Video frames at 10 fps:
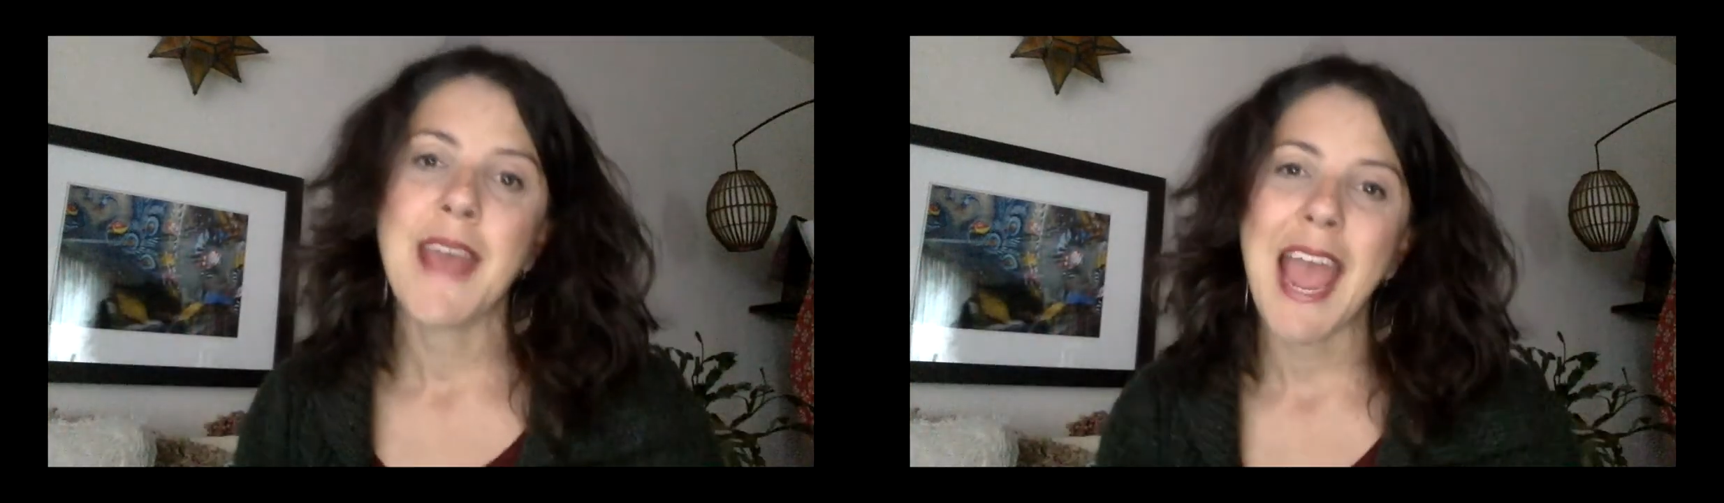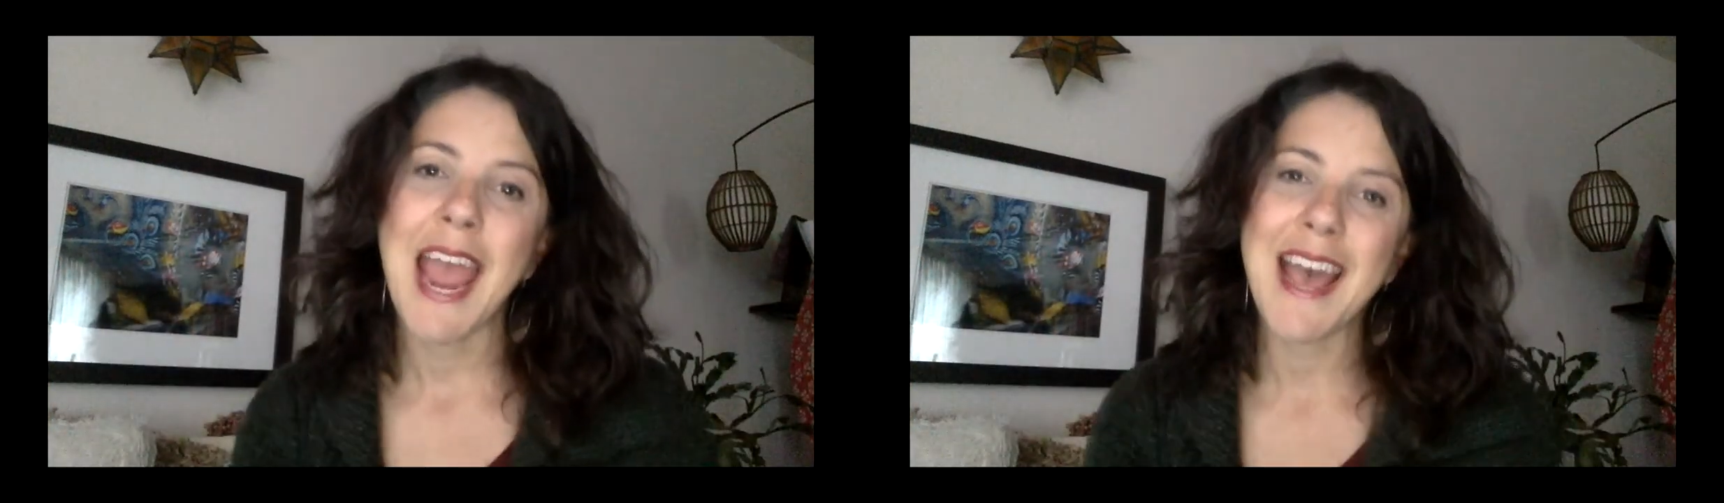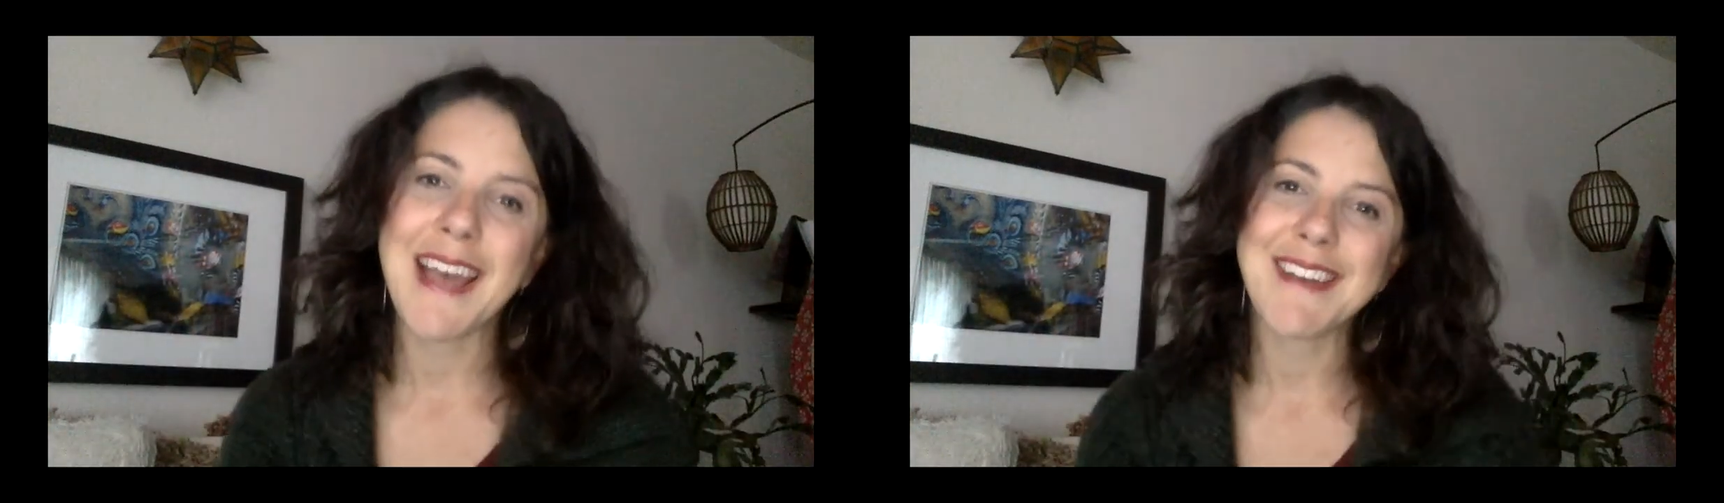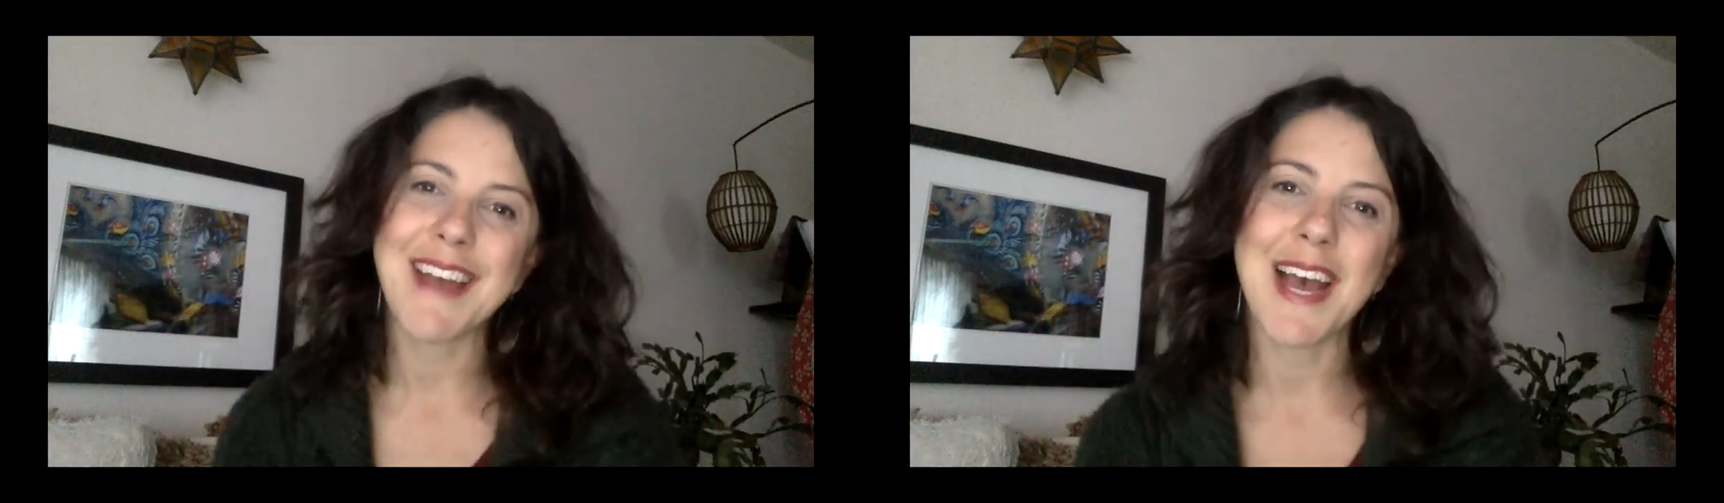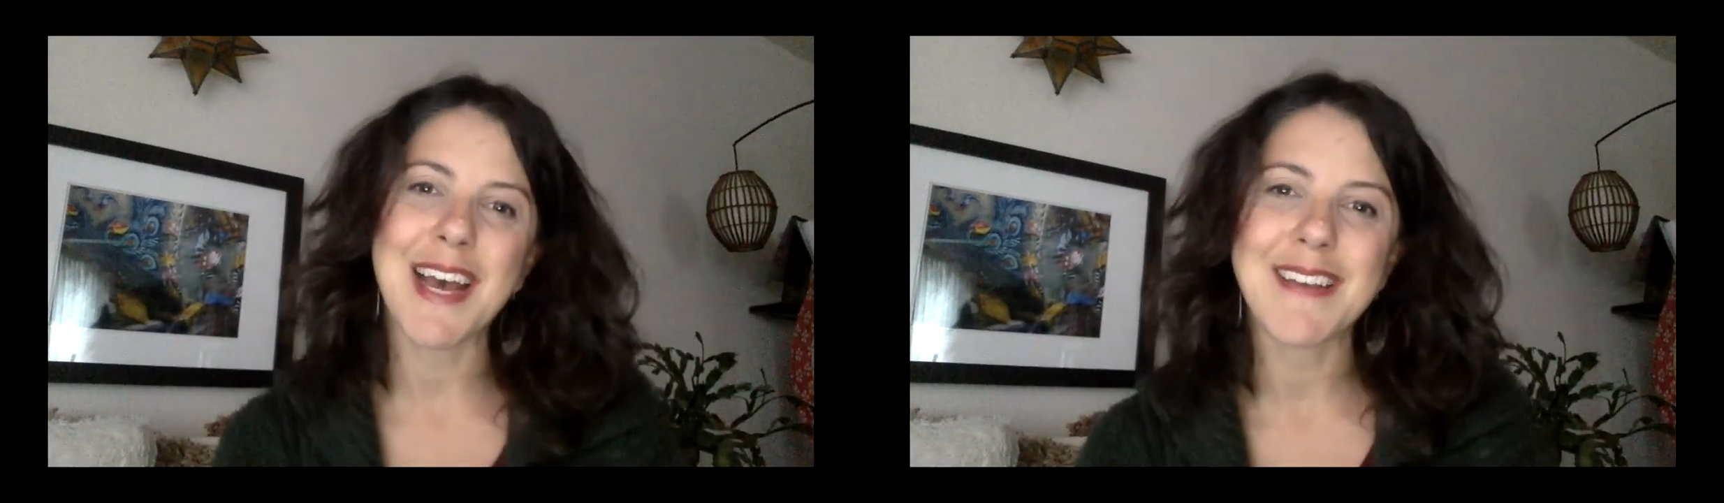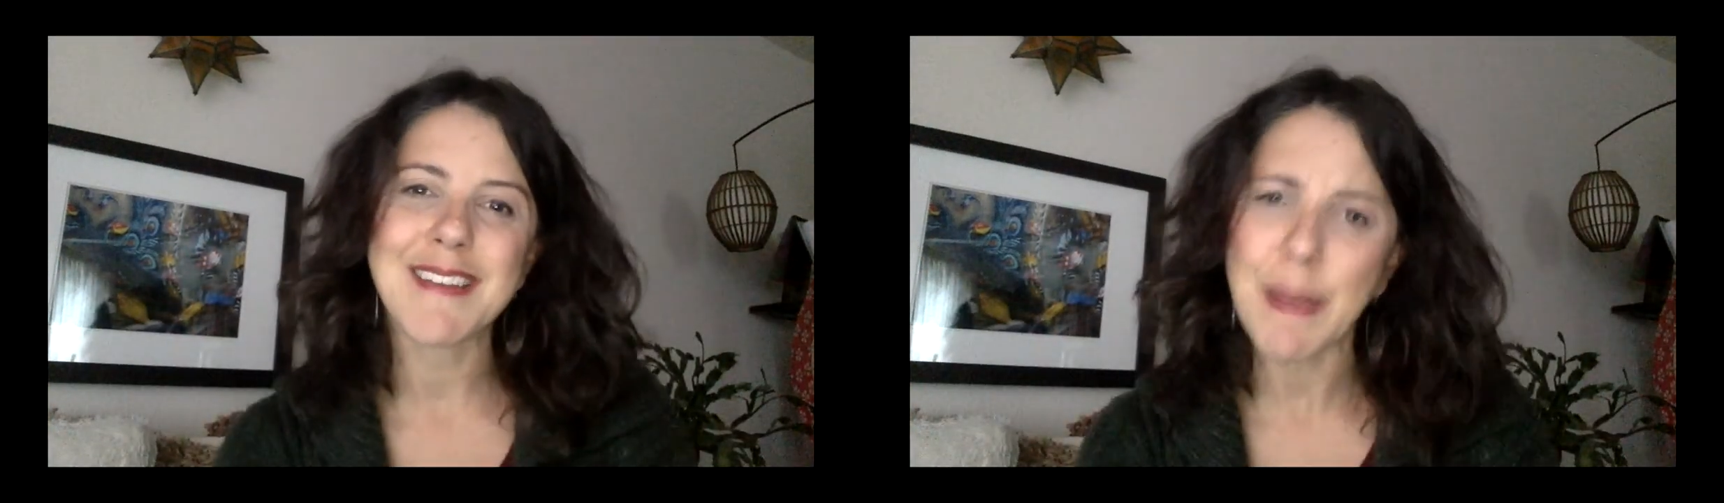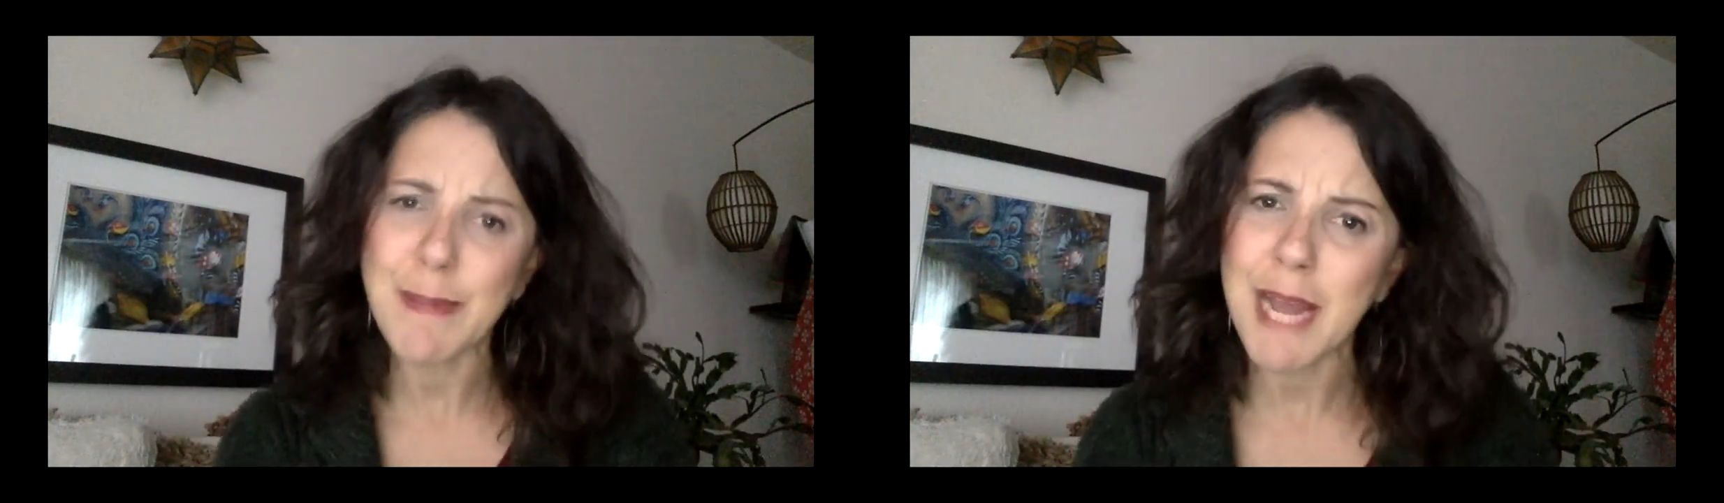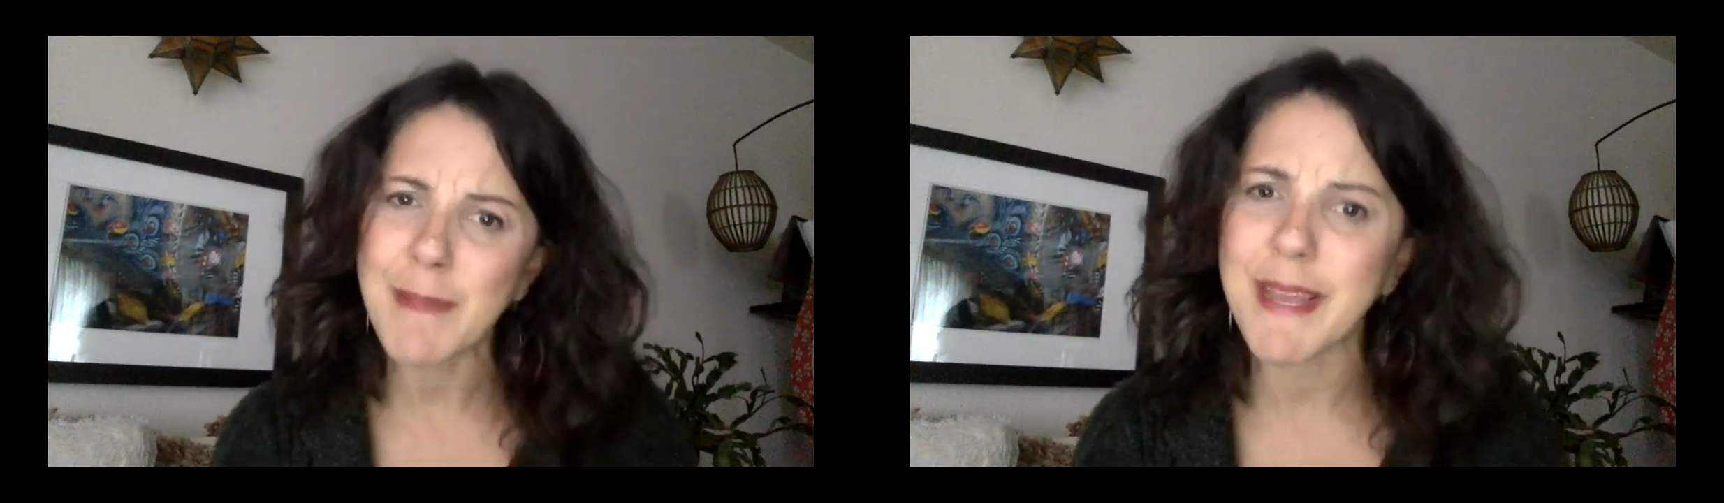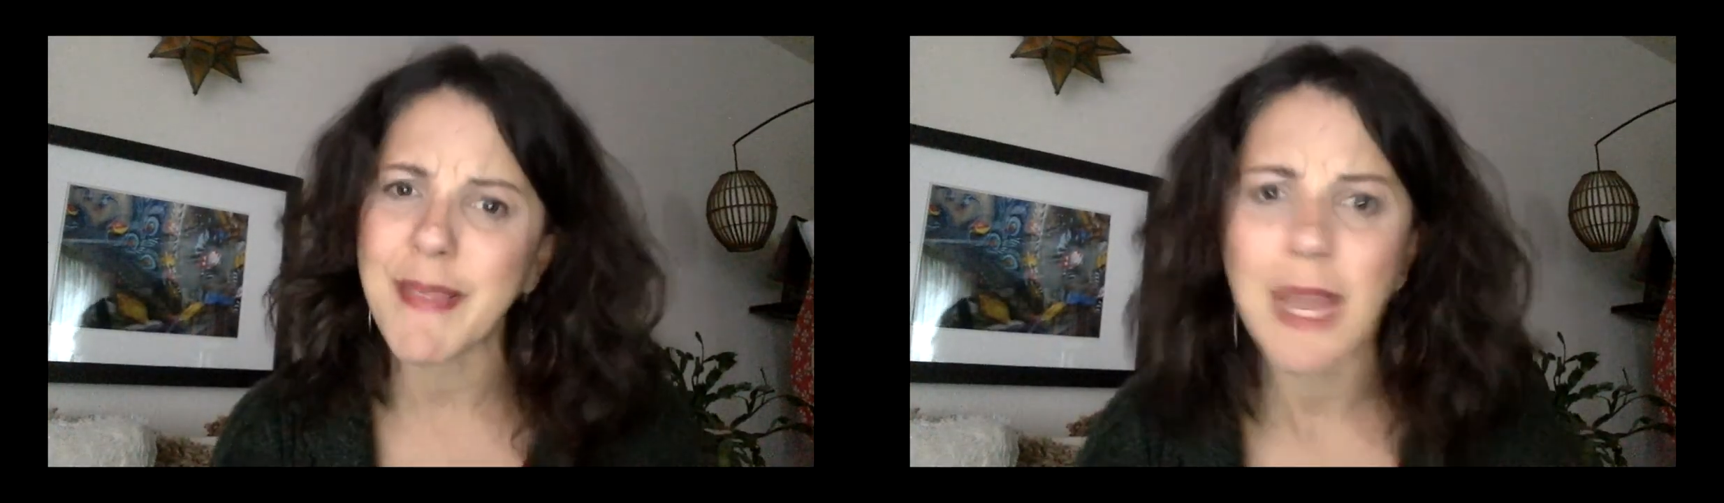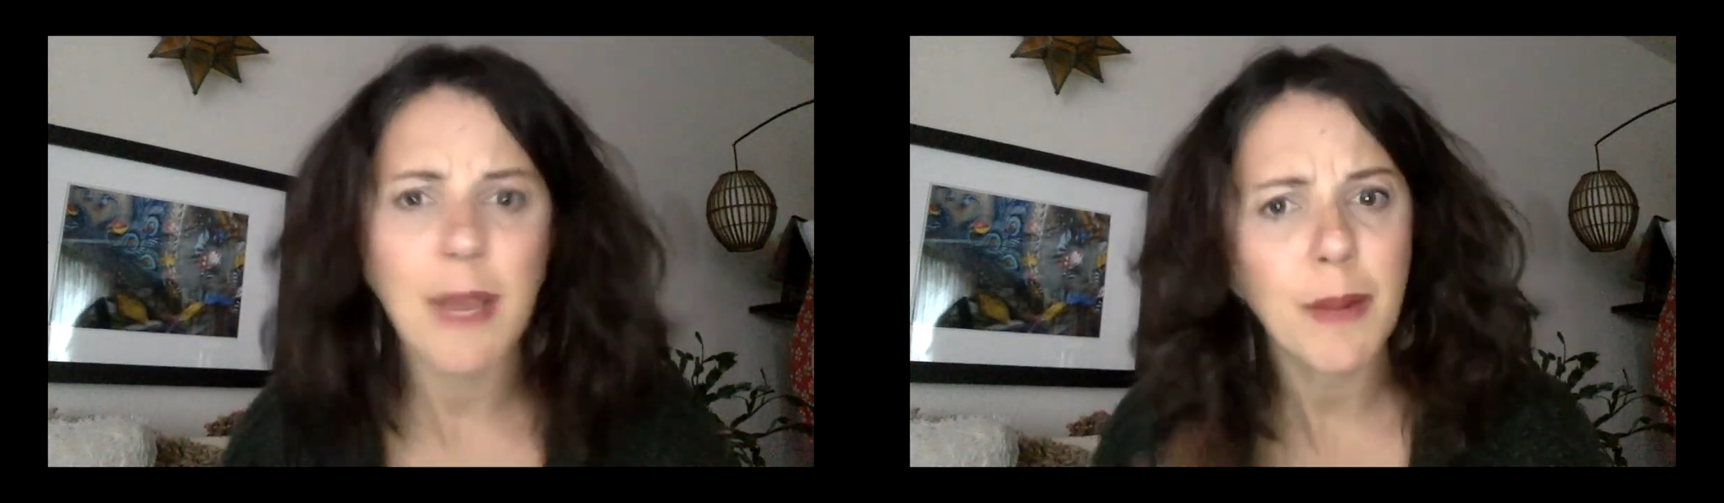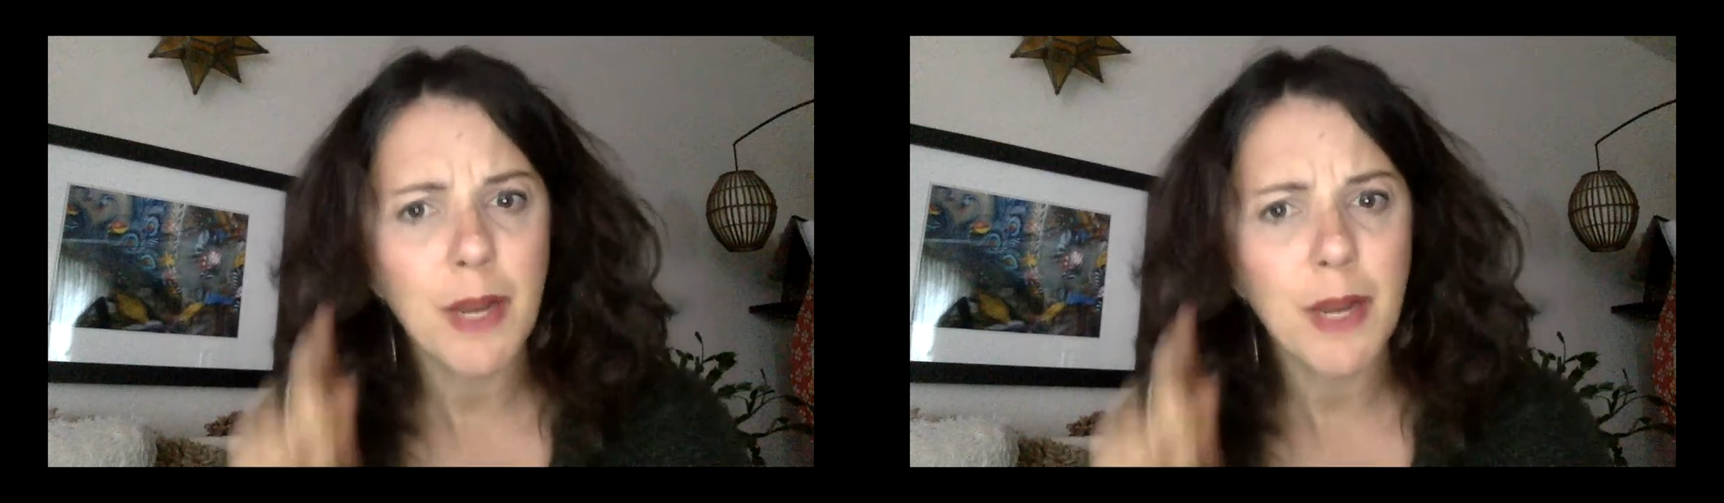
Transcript: And sometimes I think,